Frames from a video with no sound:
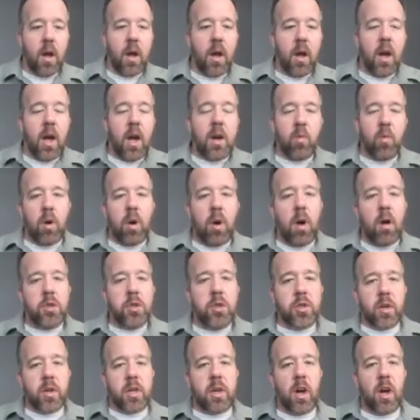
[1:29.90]
And we're
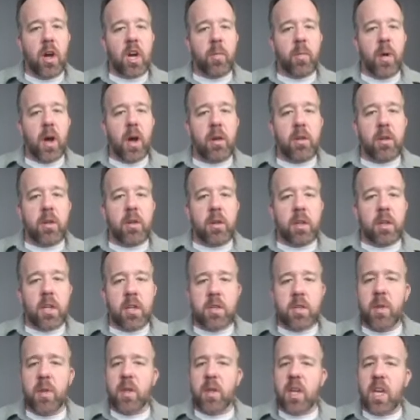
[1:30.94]
also going to talk about
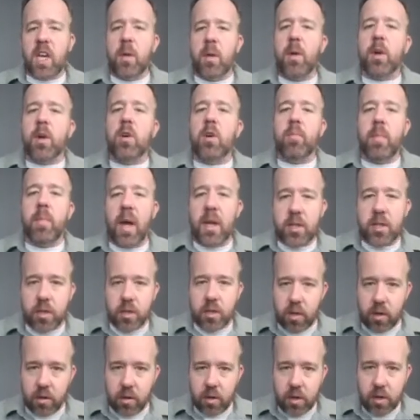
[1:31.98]
some of the chemical
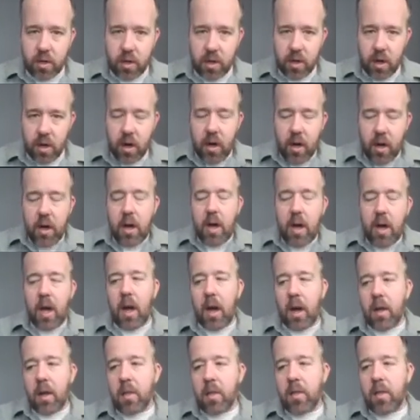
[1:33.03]
messengers
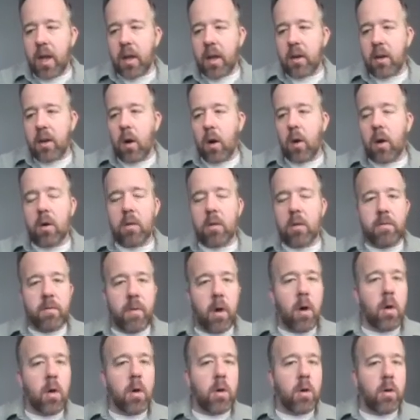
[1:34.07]
that are
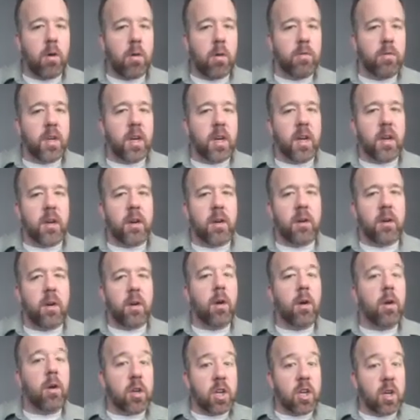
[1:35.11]
involved in
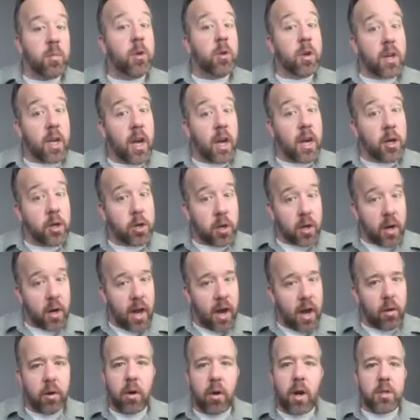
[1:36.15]
neural communication, how
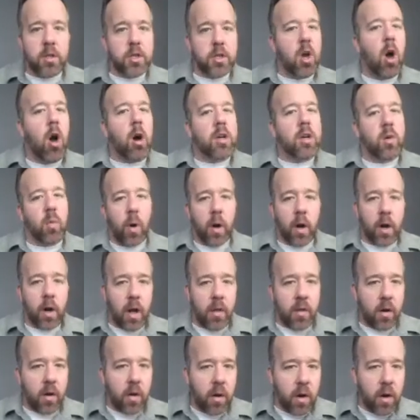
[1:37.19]
neurons talk to one
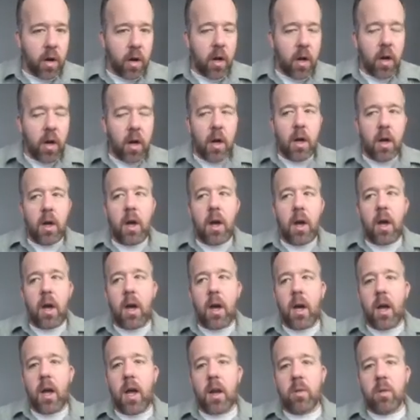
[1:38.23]
another.
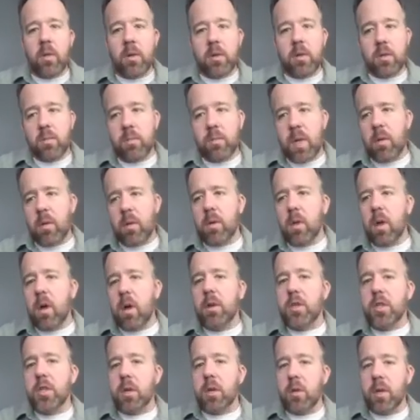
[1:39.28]
And that will
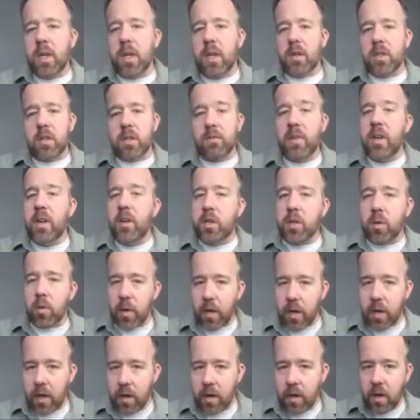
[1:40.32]
also lead us
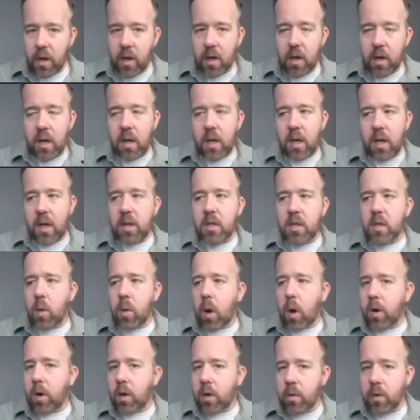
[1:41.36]
eventually into
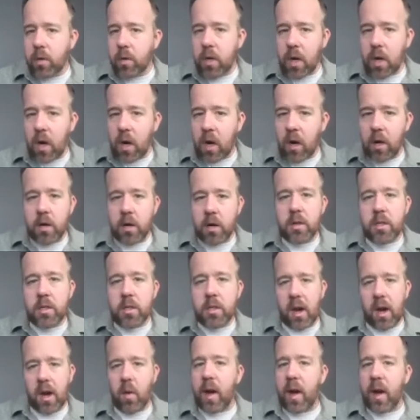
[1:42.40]
our unit on
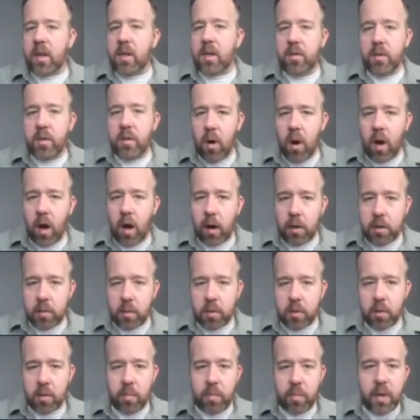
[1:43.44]
psychoactive drugs,
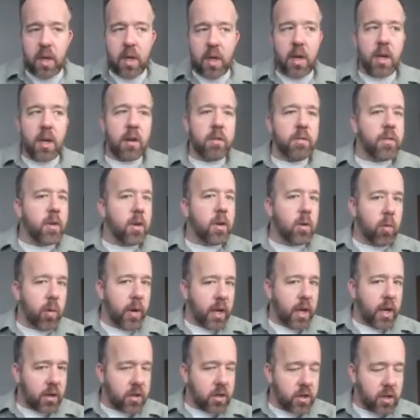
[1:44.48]
which will be in a few
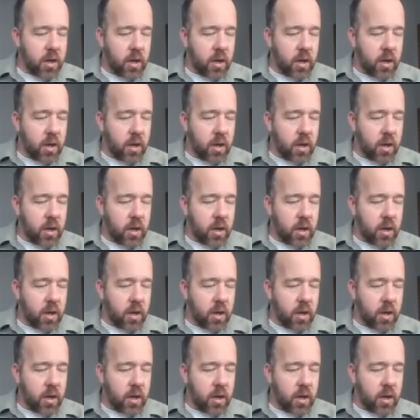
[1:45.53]
weeks.